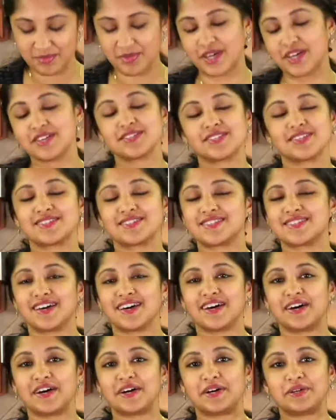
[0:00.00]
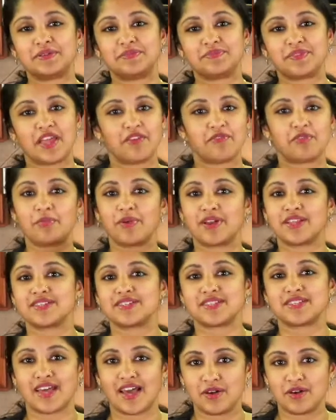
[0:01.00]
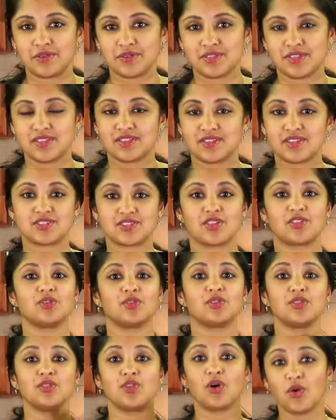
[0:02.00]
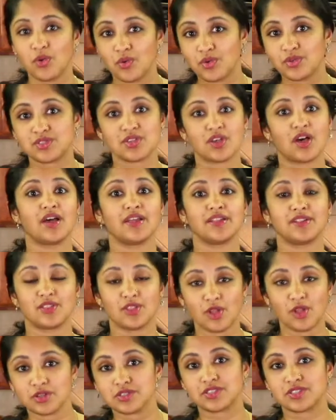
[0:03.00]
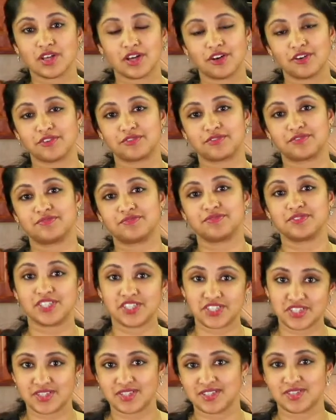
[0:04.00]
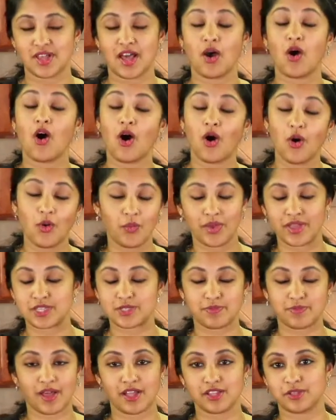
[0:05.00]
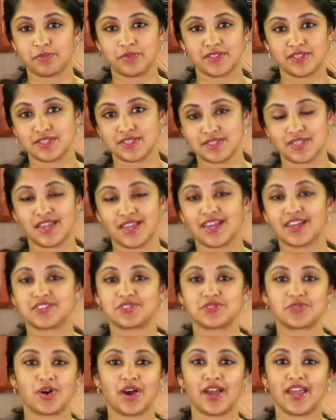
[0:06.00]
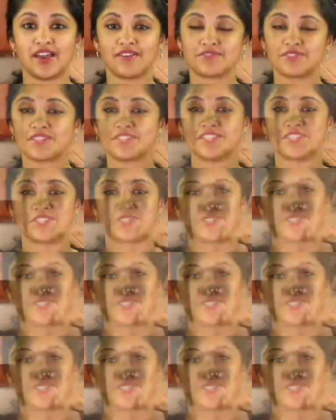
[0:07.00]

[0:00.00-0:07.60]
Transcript: because it's everybody's in the house, there's a loads and loads of dishes always piled up in the sink. So I have the